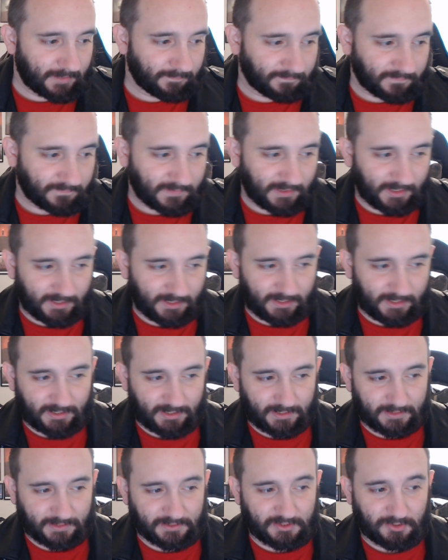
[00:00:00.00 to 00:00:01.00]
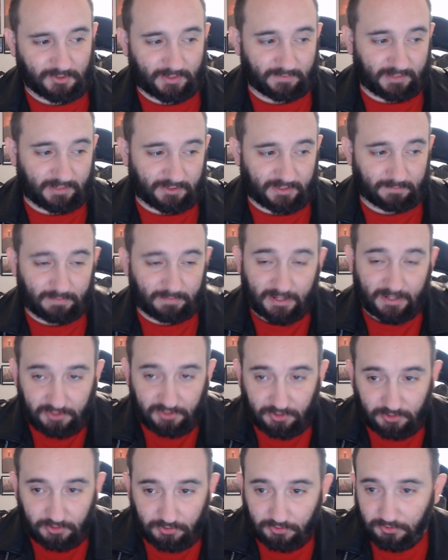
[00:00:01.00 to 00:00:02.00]
and you have nothing better to
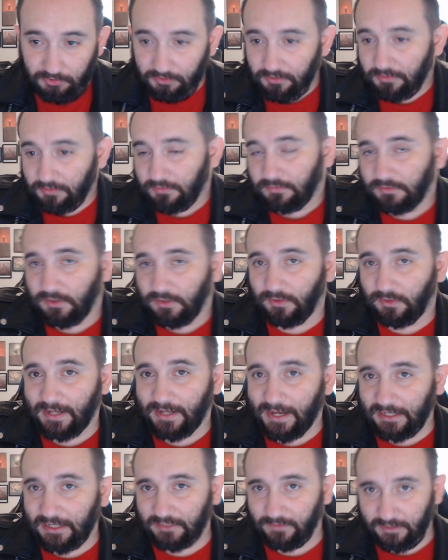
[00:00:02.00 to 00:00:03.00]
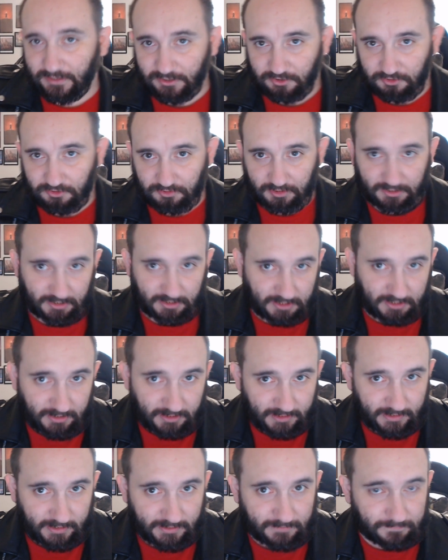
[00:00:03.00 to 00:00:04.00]
do, you can activate it to draw a
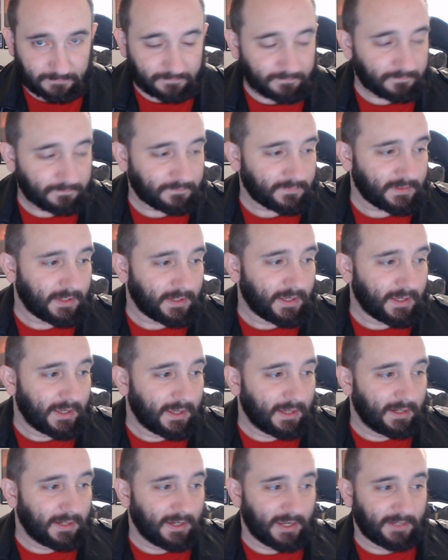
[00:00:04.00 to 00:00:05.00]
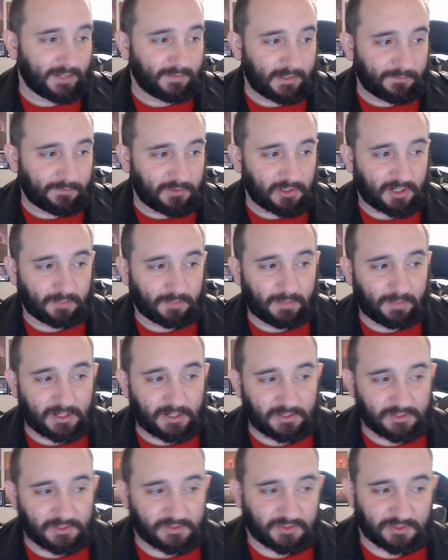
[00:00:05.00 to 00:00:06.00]
card. And even if your commander is
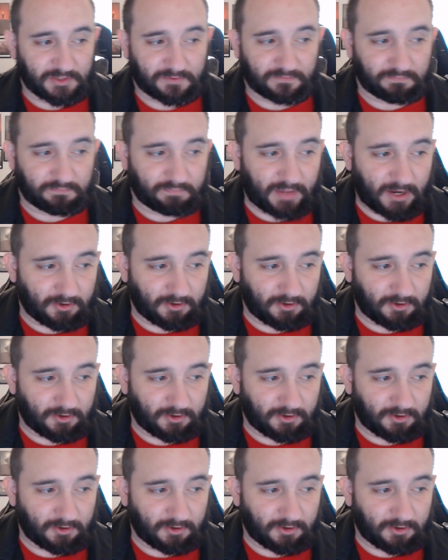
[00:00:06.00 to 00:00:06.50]
just power